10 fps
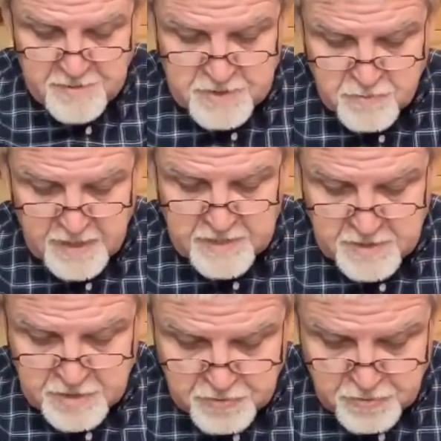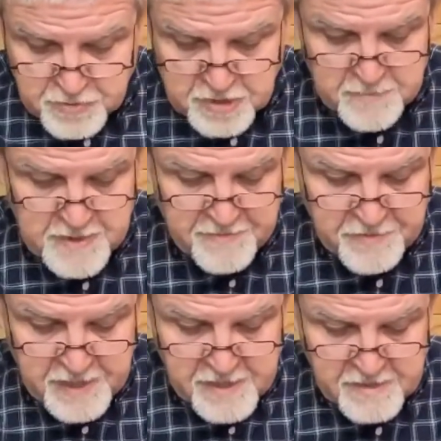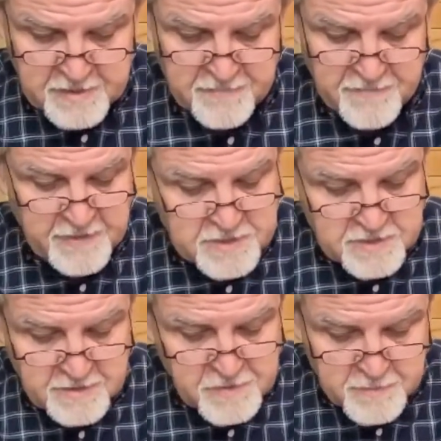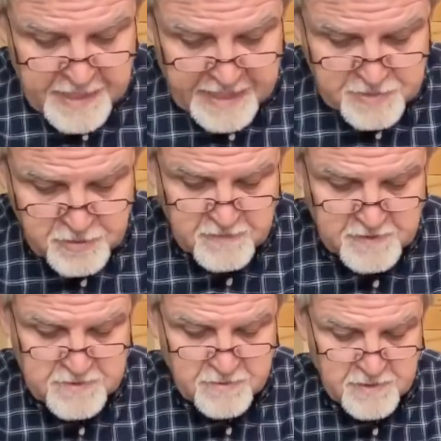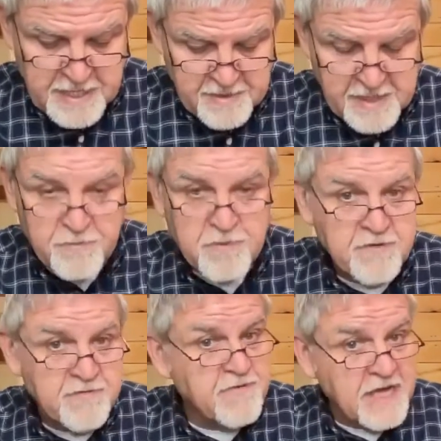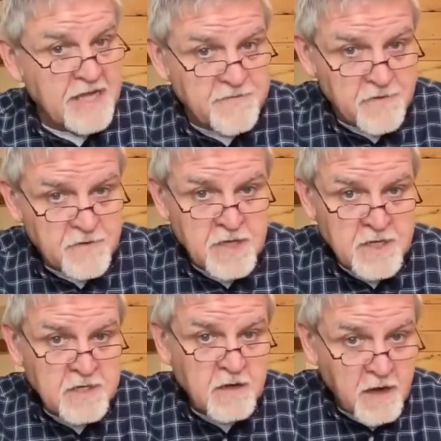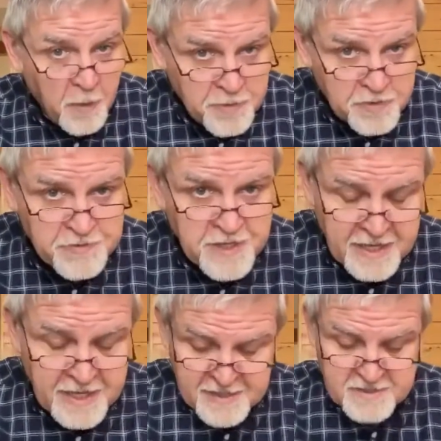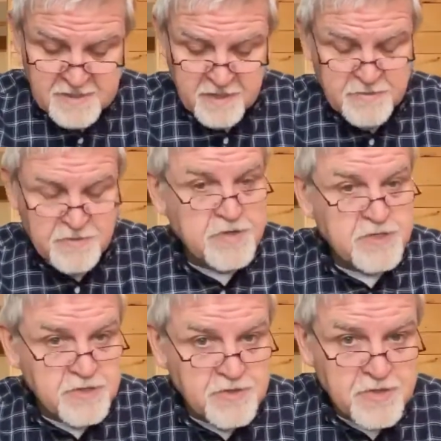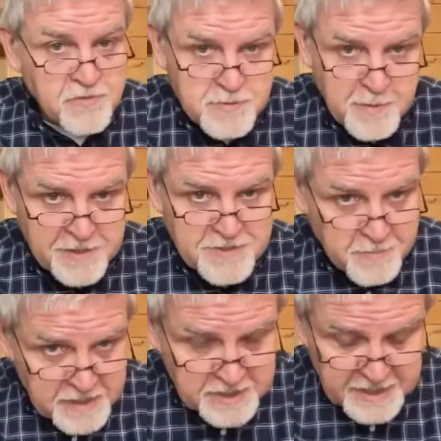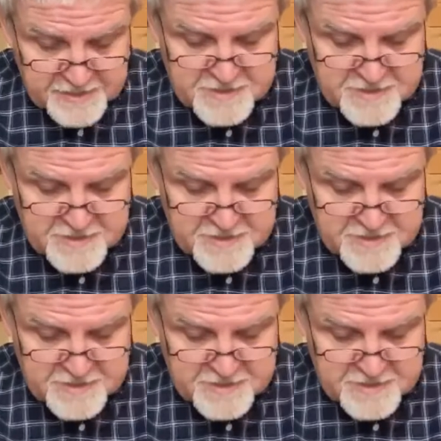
went to jerusalem every year in the feast of the passover so again they were a faithful couple they they understood the responsibilities